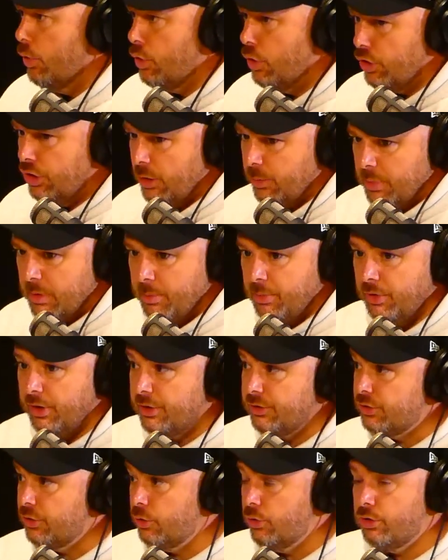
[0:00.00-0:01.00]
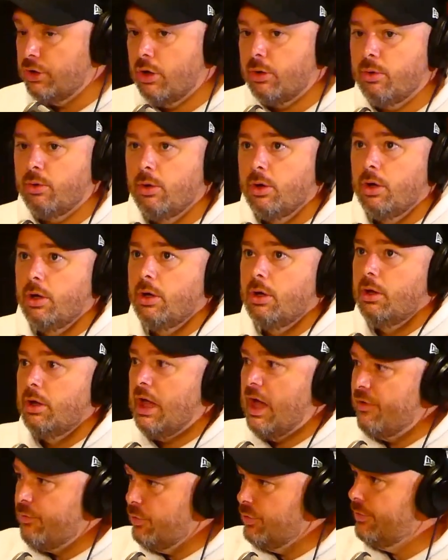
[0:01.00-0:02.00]
We couldn't get people into it. Now
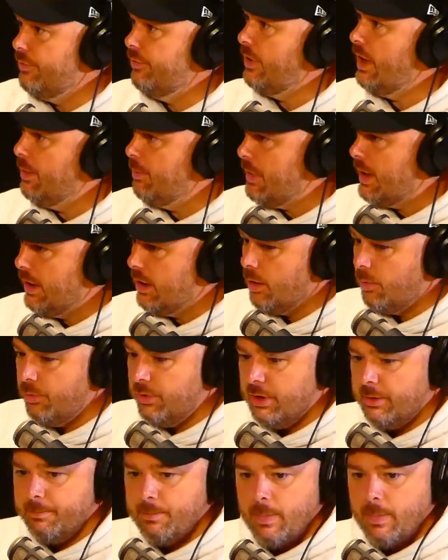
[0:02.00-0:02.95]
everyone's flying back up there.